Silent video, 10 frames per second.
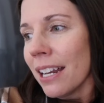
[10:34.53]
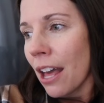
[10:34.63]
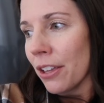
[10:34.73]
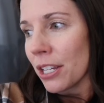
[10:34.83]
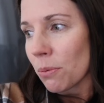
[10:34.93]

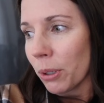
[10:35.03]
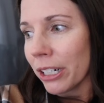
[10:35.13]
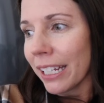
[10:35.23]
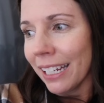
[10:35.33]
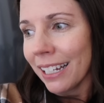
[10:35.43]
now that he's
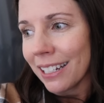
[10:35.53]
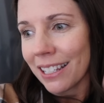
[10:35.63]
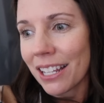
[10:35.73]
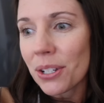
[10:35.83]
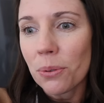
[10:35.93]
working
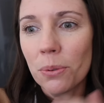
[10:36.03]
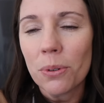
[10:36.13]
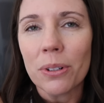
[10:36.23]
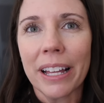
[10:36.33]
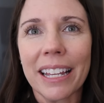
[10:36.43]
and
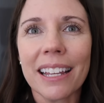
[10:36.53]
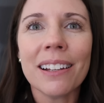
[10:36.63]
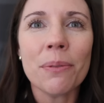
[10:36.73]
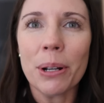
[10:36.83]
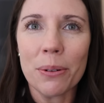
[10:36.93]
school, like
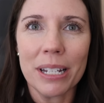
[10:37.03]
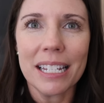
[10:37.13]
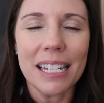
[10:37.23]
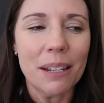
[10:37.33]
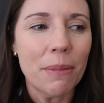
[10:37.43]
we don't get to
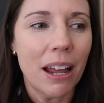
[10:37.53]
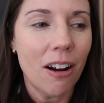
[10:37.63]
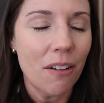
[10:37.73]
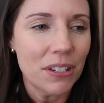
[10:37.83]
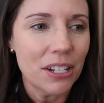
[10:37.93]
see him that
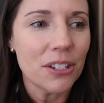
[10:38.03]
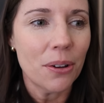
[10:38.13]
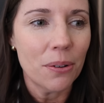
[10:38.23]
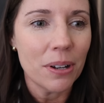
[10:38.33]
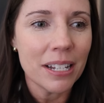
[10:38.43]
often.
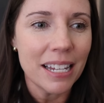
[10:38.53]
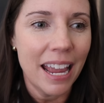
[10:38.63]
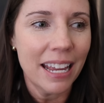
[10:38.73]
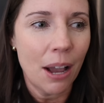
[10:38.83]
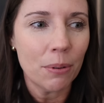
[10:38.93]
So to
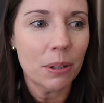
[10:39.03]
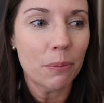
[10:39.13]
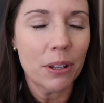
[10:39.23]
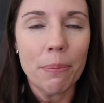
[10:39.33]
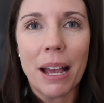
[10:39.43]
hang out with him
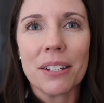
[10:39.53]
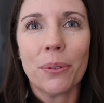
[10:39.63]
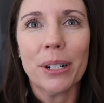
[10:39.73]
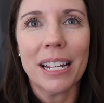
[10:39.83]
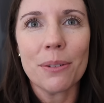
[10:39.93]
for the past
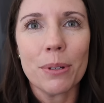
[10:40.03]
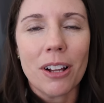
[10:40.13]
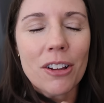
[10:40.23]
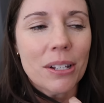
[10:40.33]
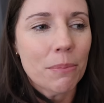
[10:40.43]
four days was
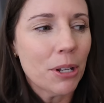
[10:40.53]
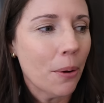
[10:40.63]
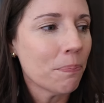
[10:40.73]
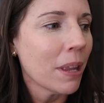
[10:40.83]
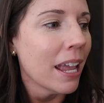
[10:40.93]
awesome.
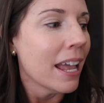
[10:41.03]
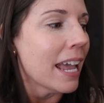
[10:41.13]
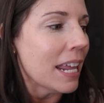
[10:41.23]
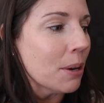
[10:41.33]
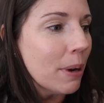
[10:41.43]
So
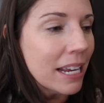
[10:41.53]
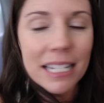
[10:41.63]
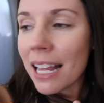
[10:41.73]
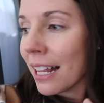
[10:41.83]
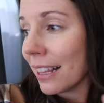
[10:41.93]

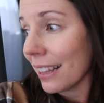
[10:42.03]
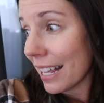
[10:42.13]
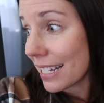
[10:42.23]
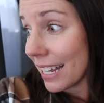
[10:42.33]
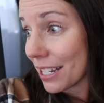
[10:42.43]
anyways,
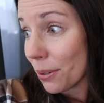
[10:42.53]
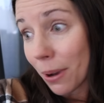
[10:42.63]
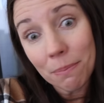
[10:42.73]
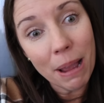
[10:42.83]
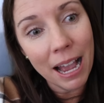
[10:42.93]
let's get to
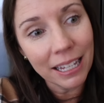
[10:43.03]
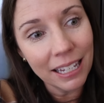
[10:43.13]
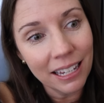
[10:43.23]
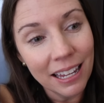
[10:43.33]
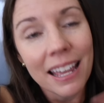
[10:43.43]

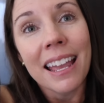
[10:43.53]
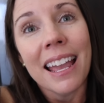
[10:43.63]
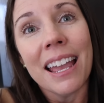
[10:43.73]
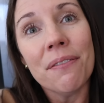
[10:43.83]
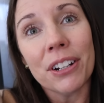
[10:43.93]
unpacking
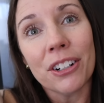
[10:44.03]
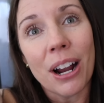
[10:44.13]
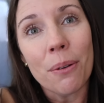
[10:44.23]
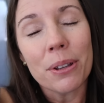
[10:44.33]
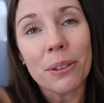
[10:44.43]
and figure
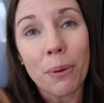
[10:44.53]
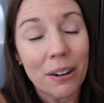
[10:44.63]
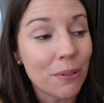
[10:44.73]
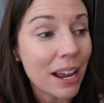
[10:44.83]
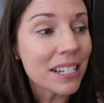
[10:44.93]
out what the
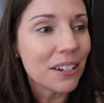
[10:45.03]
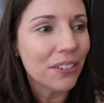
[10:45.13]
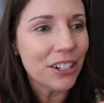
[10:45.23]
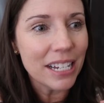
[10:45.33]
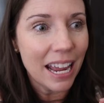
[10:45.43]
rest
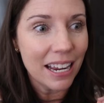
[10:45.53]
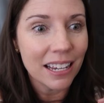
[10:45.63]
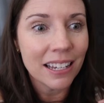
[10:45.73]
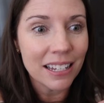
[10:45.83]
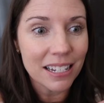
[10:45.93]
of our
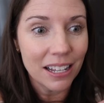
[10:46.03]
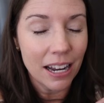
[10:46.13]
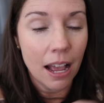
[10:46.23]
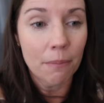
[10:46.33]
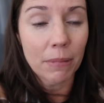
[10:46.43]
day is
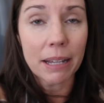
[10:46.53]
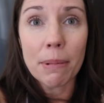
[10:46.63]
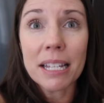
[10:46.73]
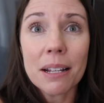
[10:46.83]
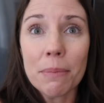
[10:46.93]
gonna, like
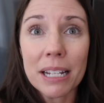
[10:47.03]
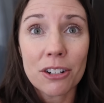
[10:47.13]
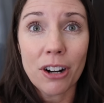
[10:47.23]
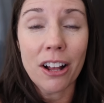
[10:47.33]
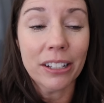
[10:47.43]
my
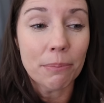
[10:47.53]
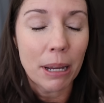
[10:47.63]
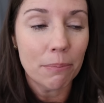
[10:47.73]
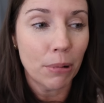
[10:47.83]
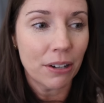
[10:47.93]
stomach's growling,
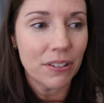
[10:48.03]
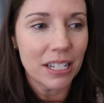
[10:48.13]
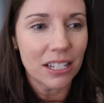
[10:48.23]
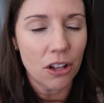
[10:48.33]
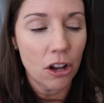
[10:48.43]
my
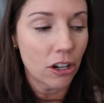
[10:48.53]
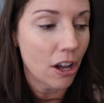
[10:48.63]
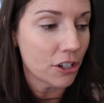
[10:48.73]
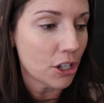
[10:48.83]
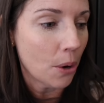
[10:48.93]
breakfast is long
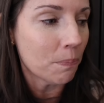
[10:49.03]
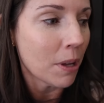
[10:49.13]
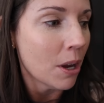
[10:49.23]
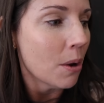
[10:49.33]
gone. So